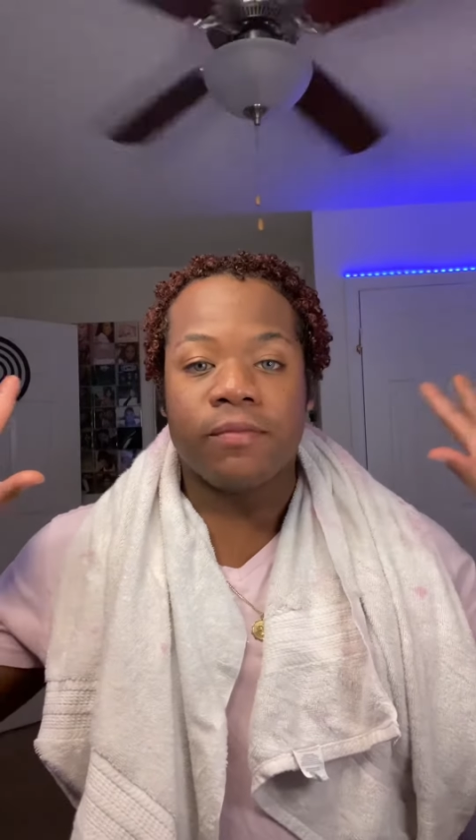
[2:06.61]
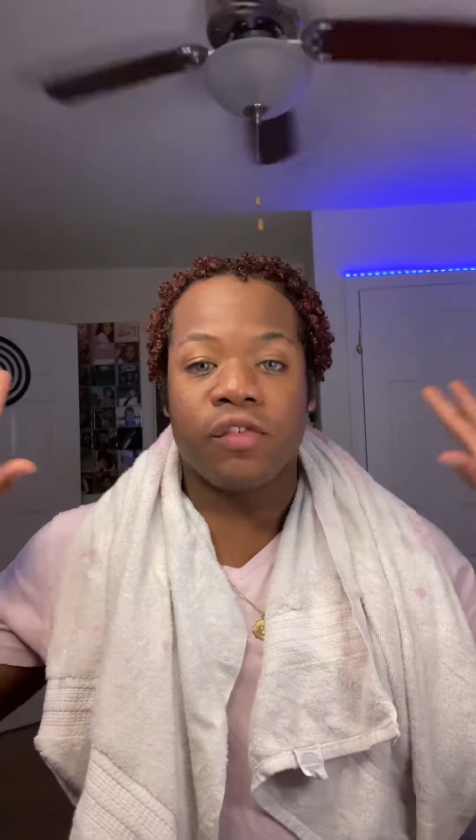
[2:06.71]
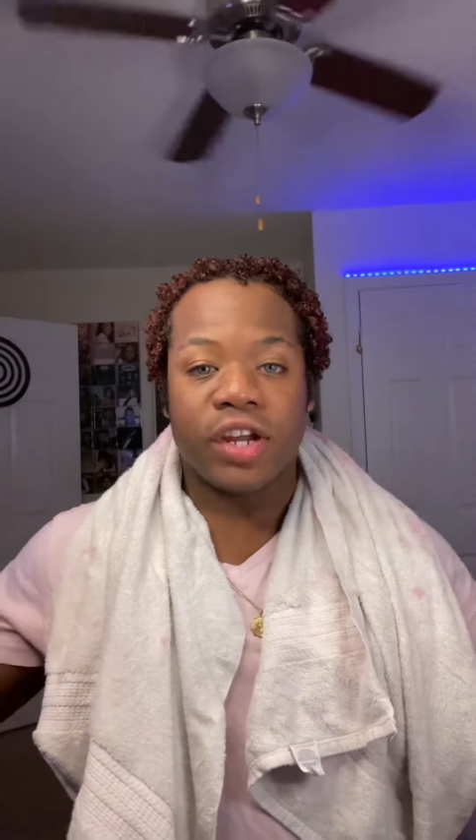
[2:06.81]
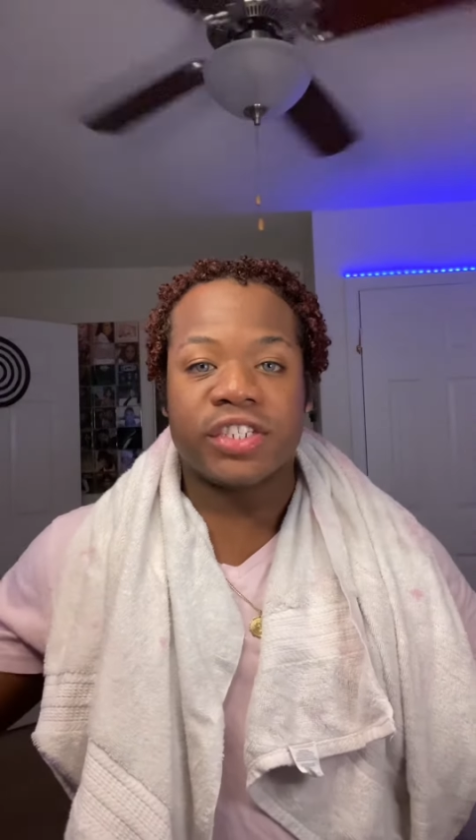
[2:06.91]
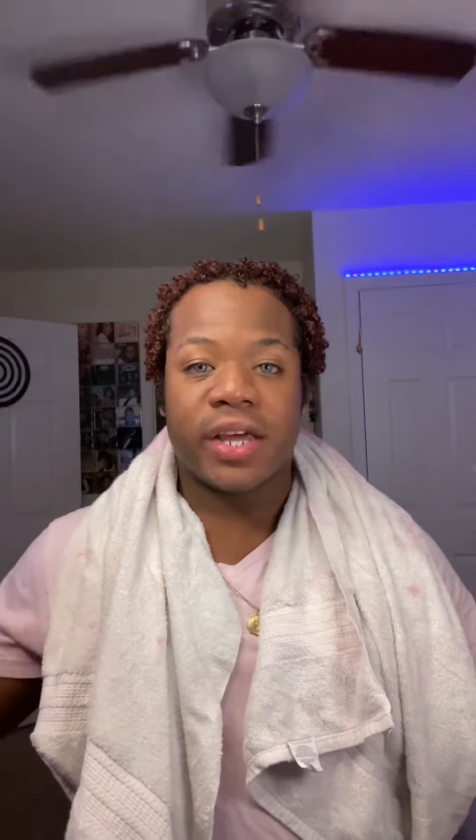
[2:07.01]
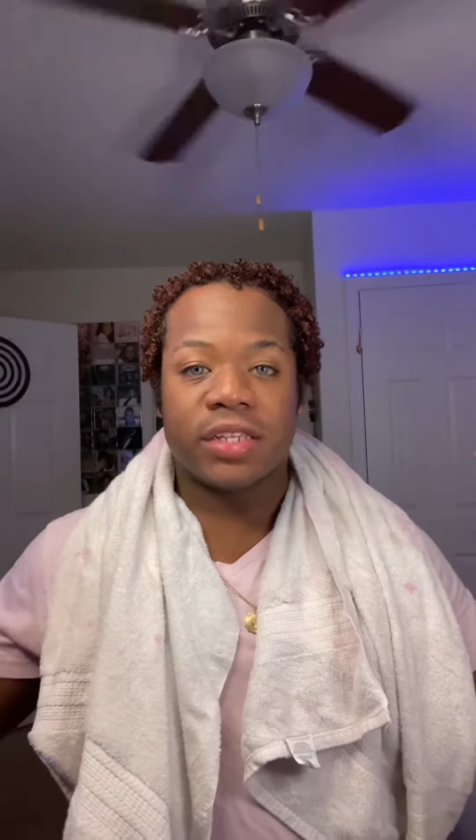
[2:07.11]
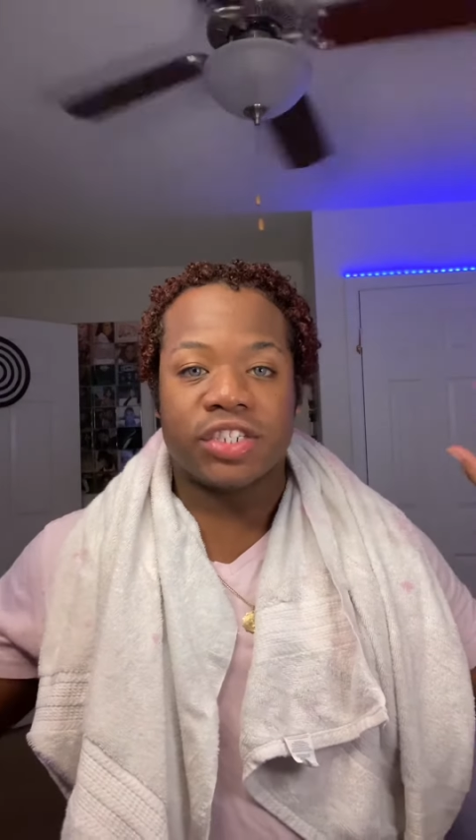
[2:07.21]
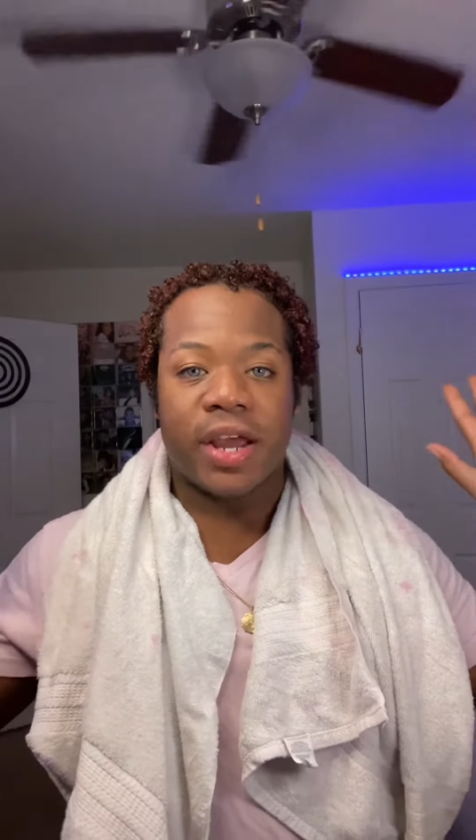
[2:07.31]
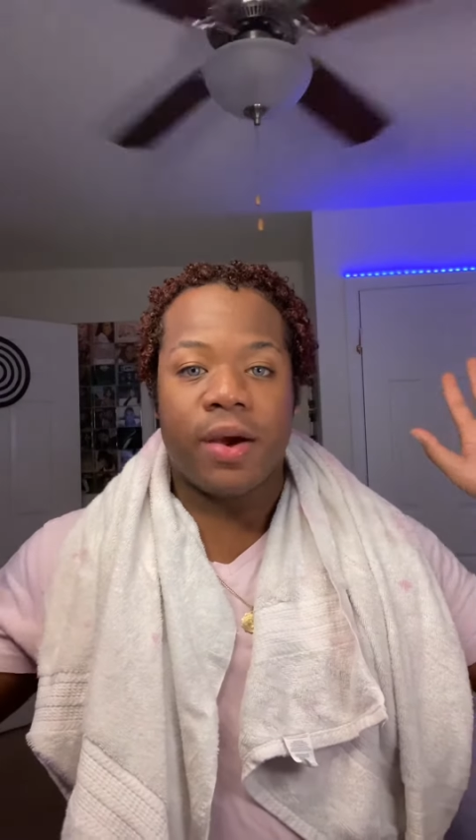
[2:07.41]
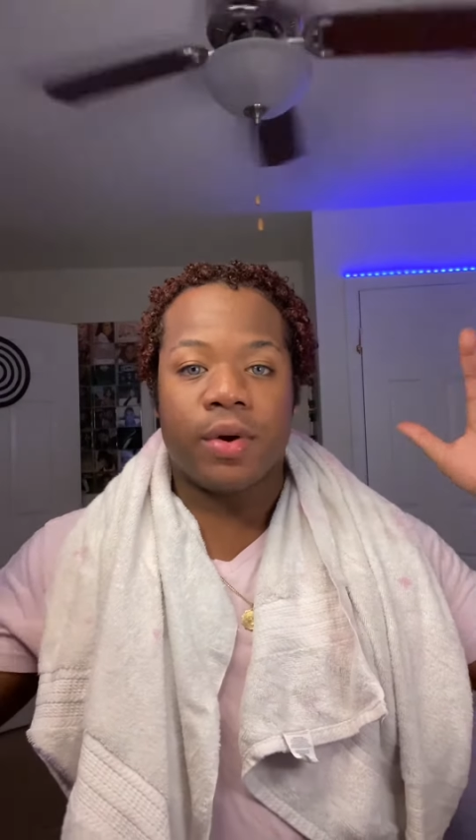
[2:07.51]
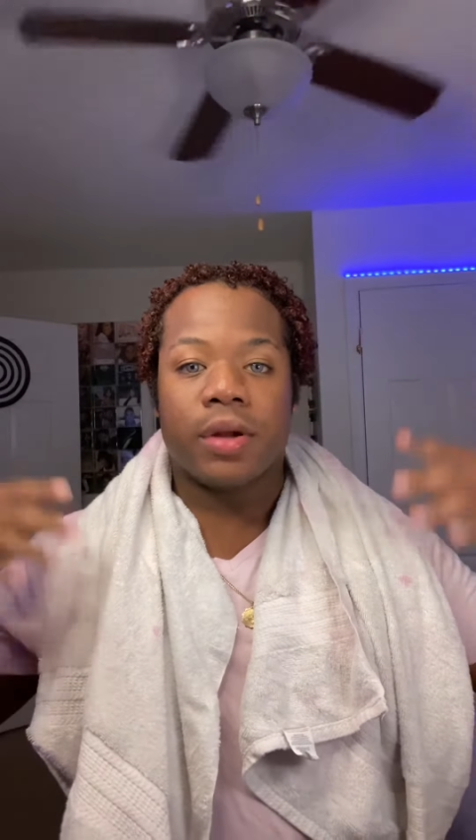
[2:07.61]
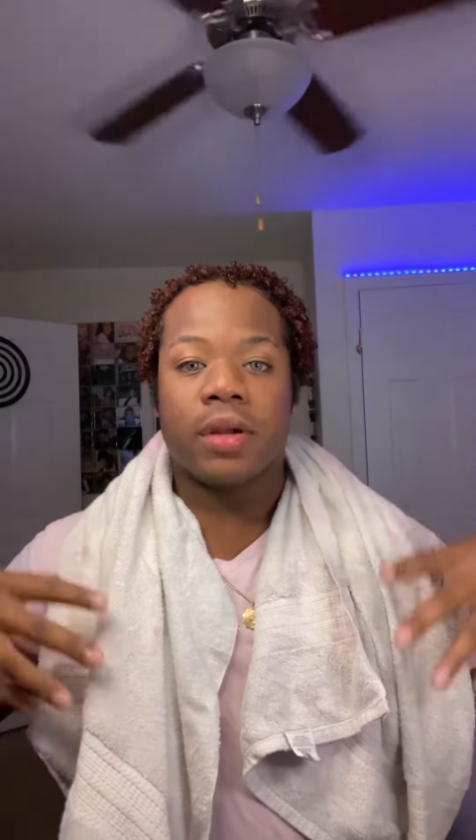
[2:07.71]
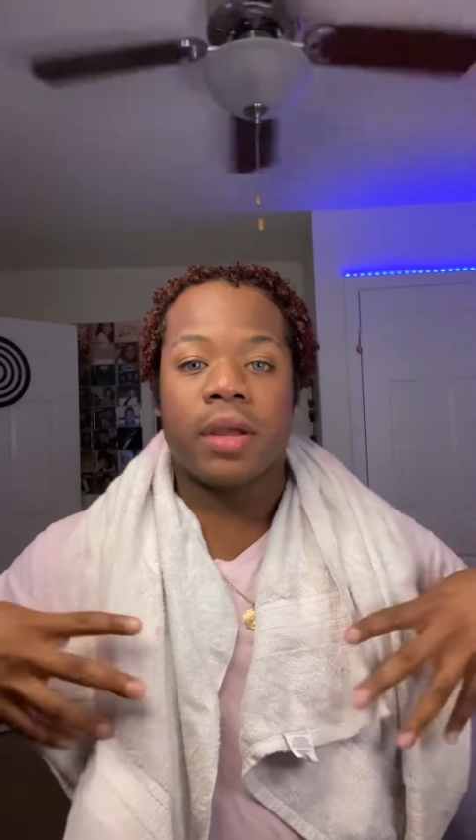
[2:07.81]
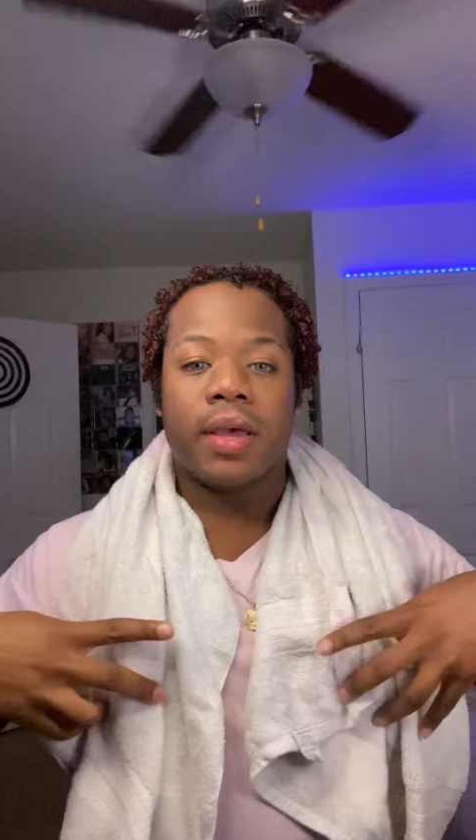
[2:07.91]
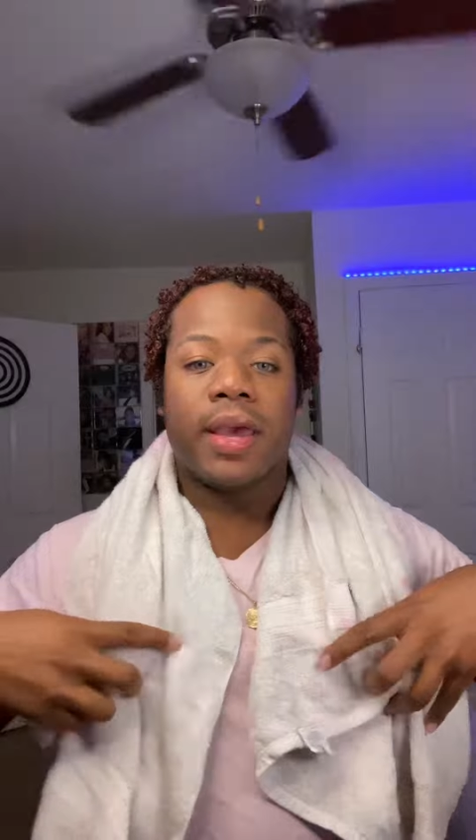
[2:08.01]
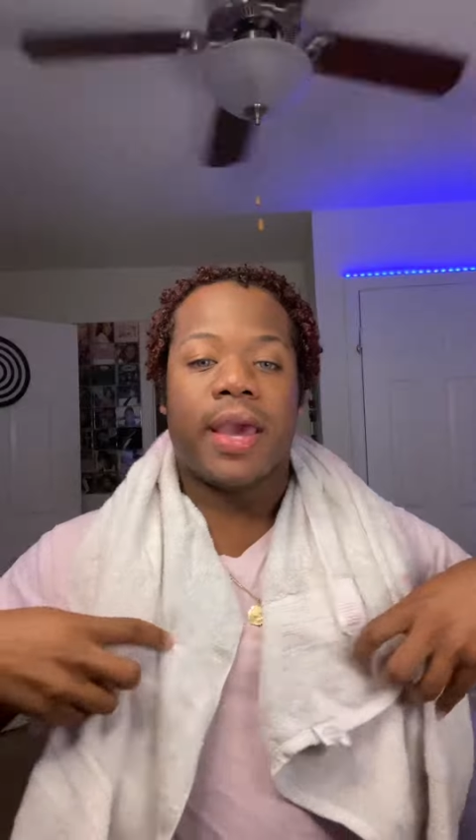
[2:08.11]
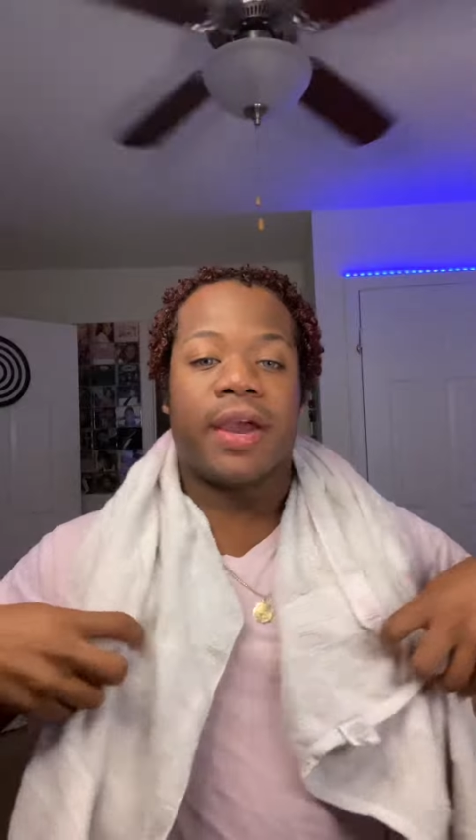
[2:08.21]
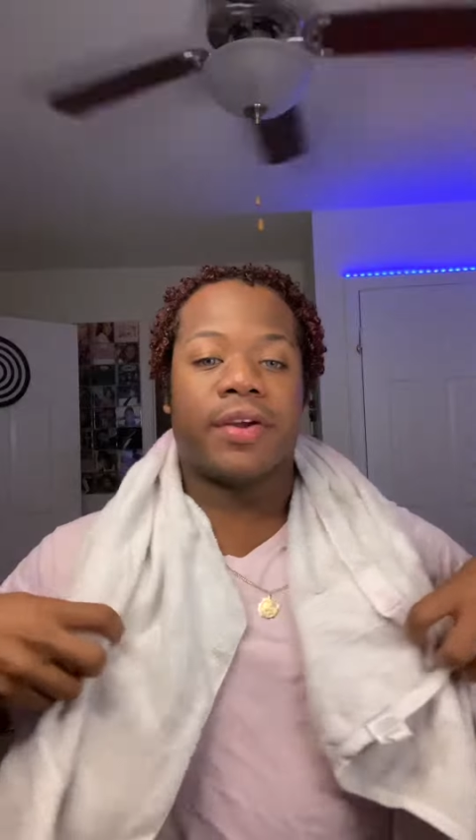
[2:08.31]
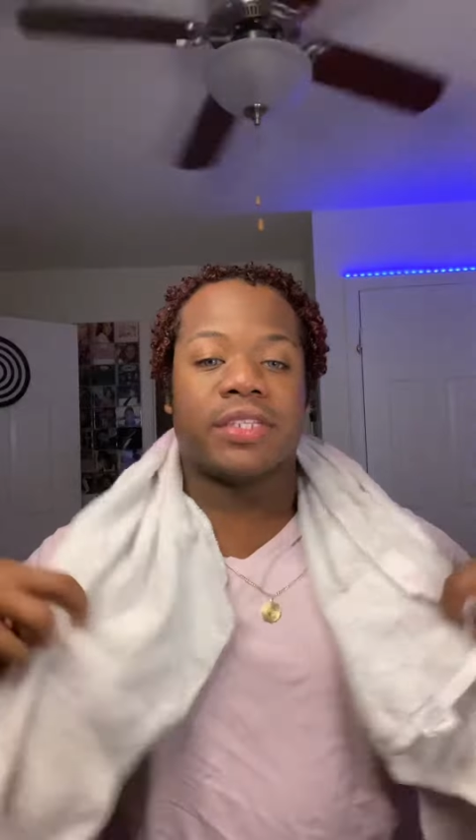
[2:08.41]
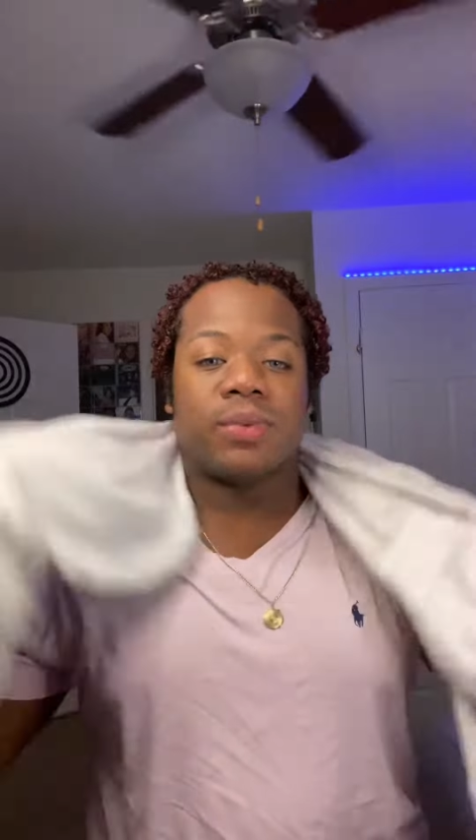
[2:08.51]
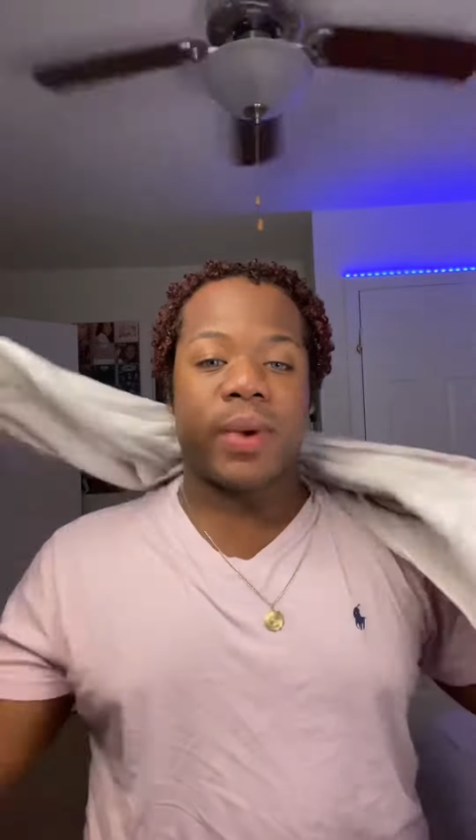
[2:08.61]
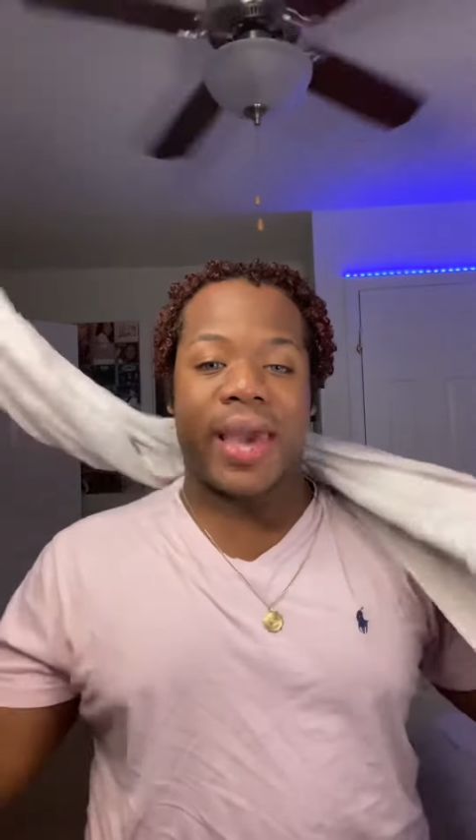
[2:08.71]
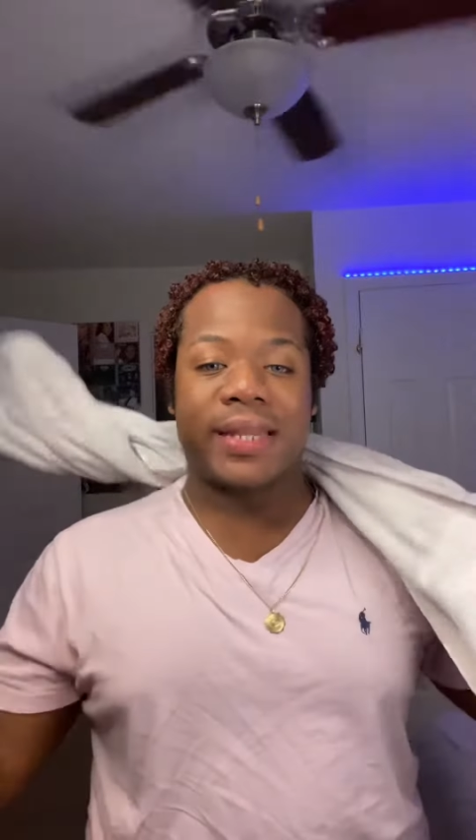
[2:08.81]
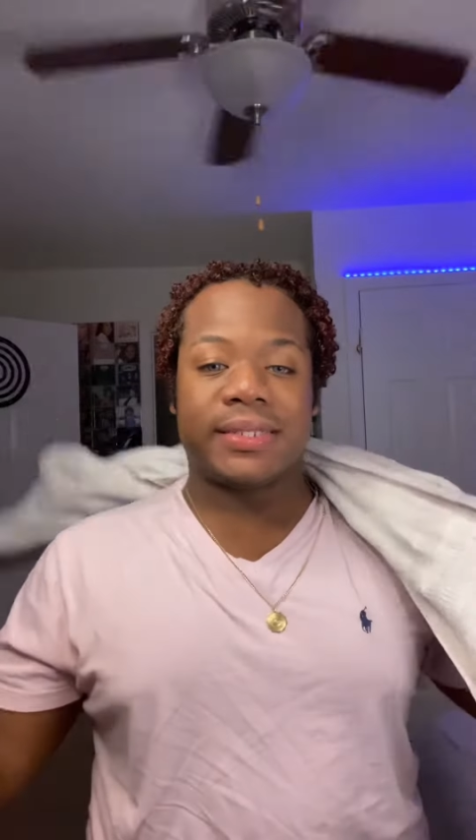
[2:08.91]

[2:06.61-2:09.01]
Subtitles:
fresh out the shower. Hair is wet,